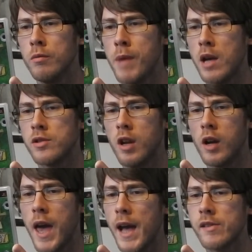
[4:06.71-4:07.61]
Metal
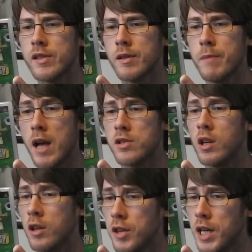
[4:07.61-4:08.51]
Slug X Metal
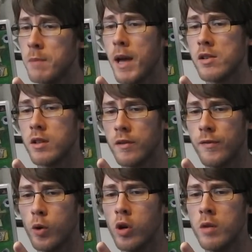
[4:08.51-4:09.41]
Slug 3 Metal Slug
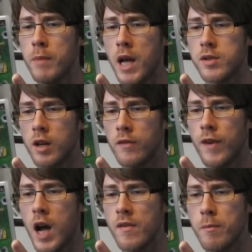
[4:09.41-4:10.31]
4 Metal Slug
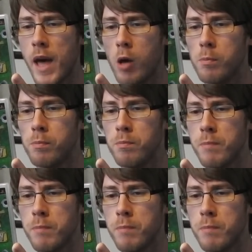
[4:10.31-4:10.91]
5 and Metal,